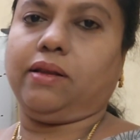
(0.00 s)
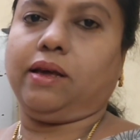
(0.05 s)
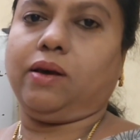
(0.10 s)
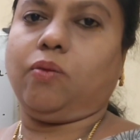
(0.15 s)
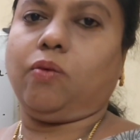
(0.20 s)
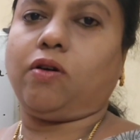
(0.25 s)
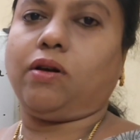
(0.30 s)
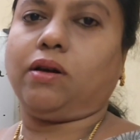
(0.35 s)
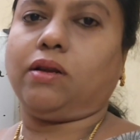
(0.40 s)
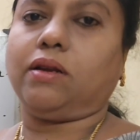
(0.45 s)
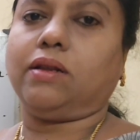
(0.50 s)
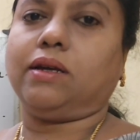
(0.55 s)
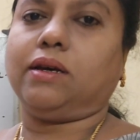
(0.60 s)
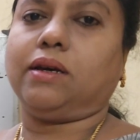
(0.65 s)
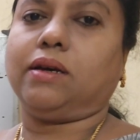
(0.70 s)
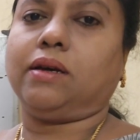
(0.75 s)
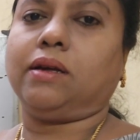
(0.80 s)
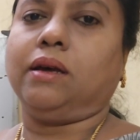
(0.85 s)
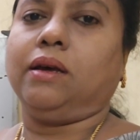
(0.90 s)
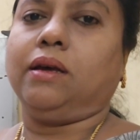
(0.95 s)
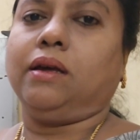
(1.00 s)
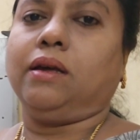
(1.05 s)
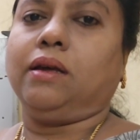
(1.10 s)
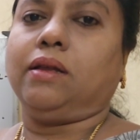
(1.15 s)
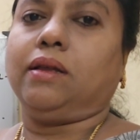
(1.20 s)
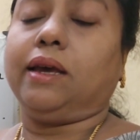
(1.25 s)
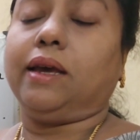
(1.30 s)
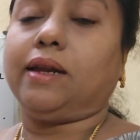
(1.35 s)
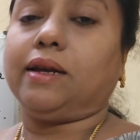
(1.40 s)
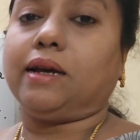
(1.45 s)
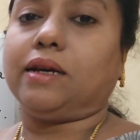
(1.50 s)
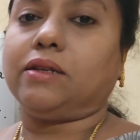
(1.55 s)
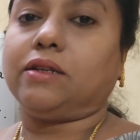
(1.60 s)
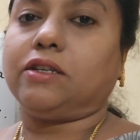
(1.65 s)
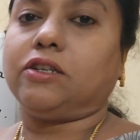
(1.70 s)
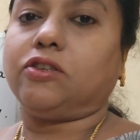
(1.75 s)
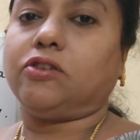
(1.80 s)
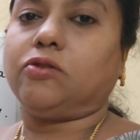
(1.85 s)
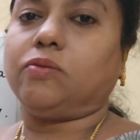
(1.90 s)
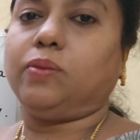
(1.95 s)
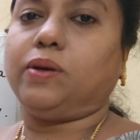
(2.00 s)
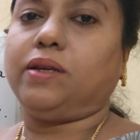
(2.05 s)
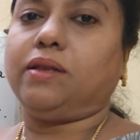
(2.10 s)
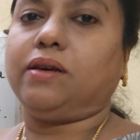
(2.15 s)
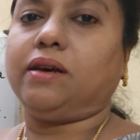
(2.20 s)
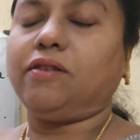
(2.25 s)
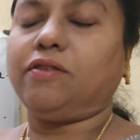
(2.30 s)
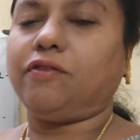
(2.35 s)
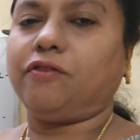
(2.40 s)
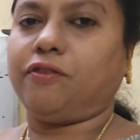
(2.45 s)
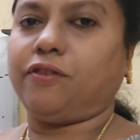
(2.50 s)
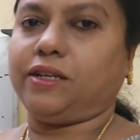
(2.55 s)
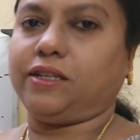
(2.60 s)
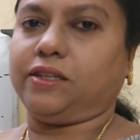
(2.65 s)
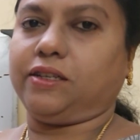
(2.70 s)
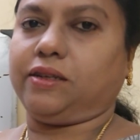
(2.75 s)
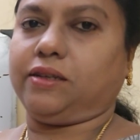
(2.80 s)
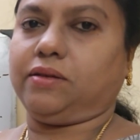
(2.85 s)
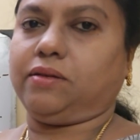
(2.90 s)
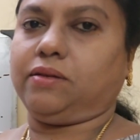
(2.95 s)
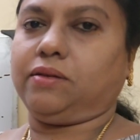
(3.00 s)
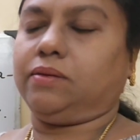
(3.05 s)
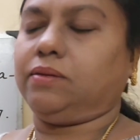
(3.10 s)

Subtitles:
They wanted their countries to be the first.